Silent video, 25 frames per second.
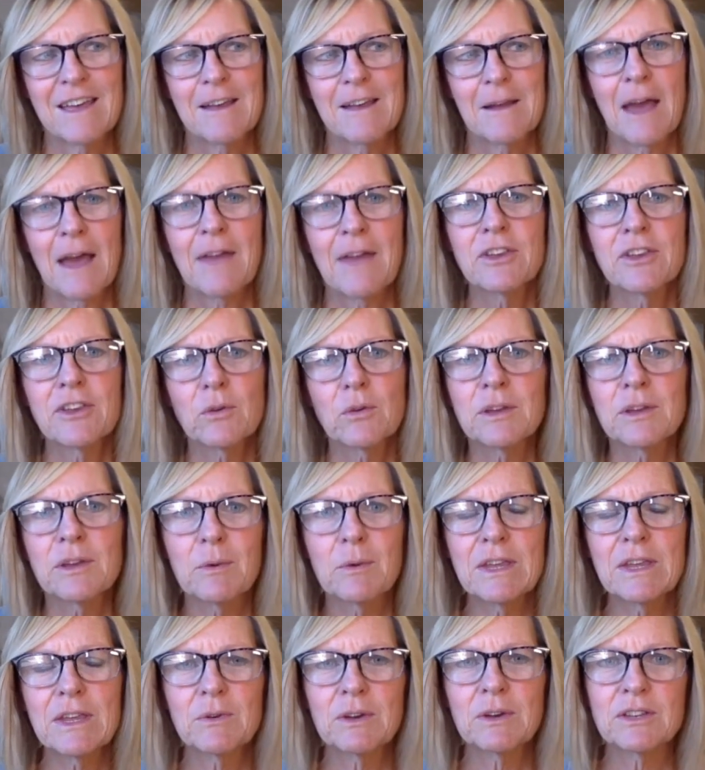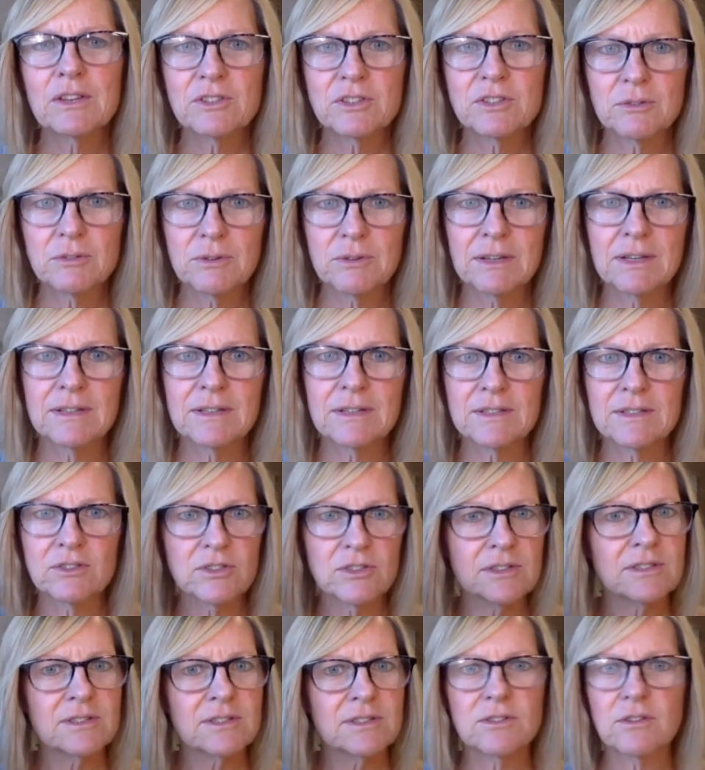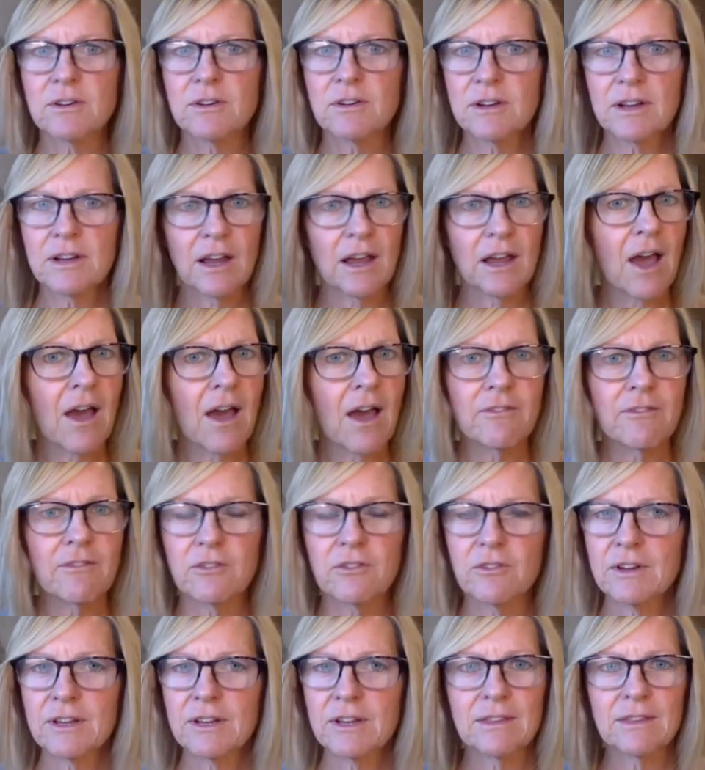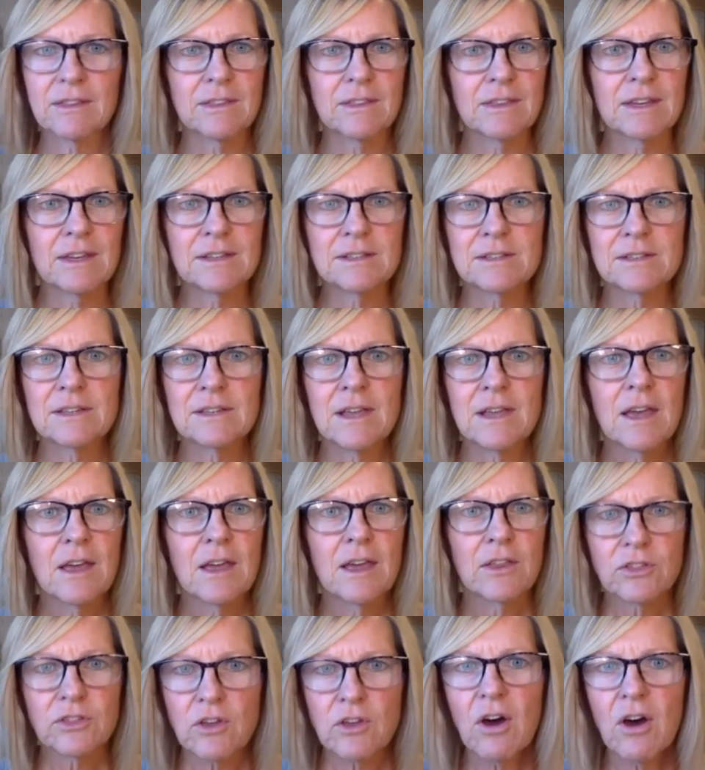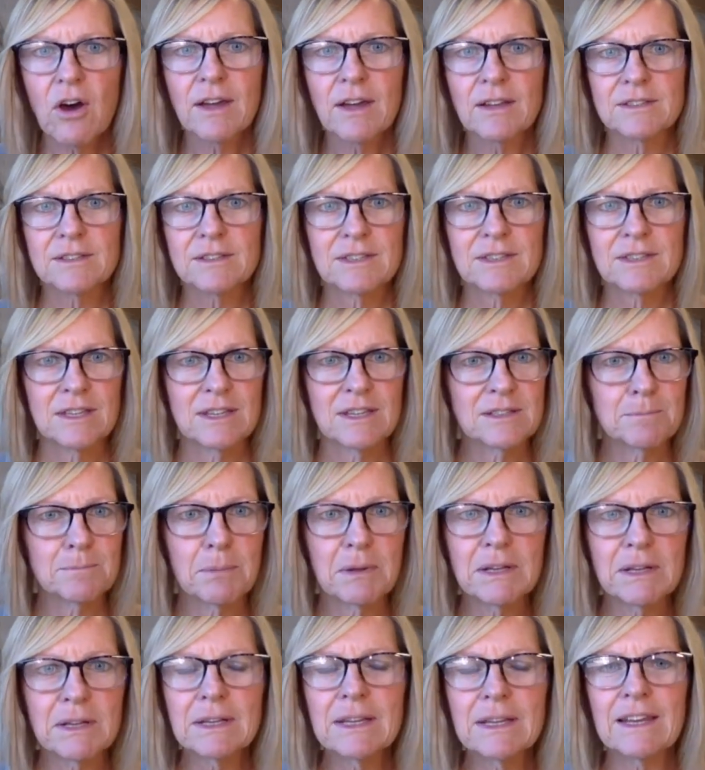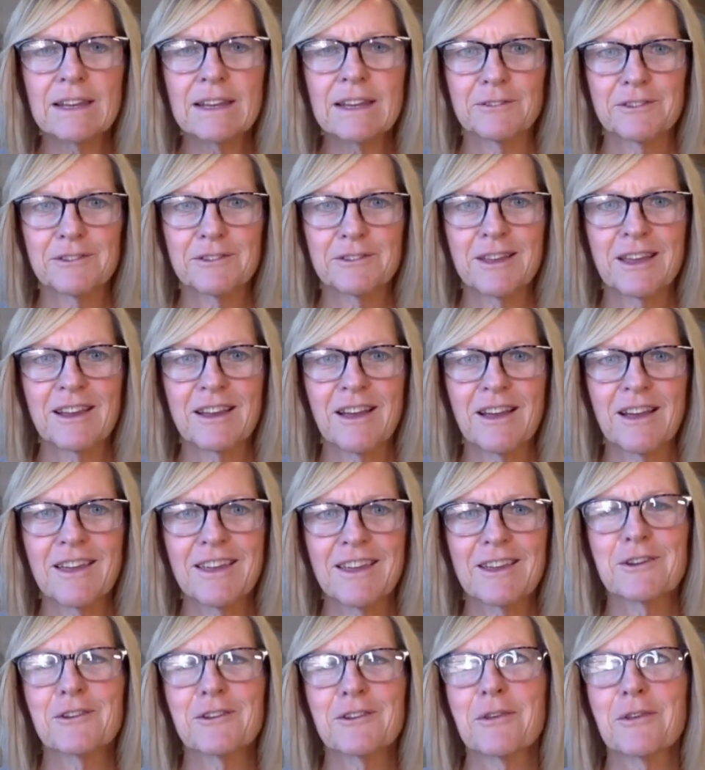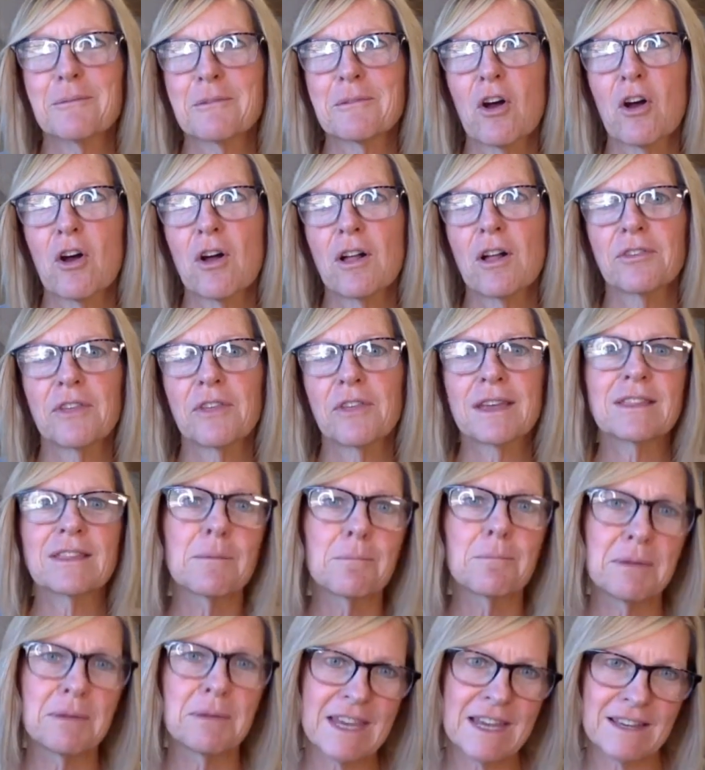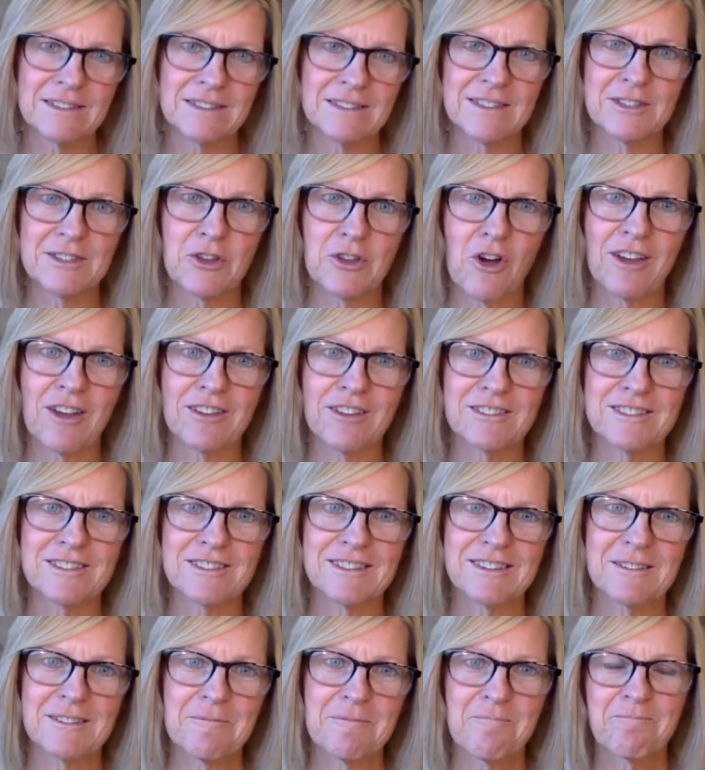And the only way you can do it is to start uncovering these thoughts, these beliefs. Like, I hear them called like the BS thoughts.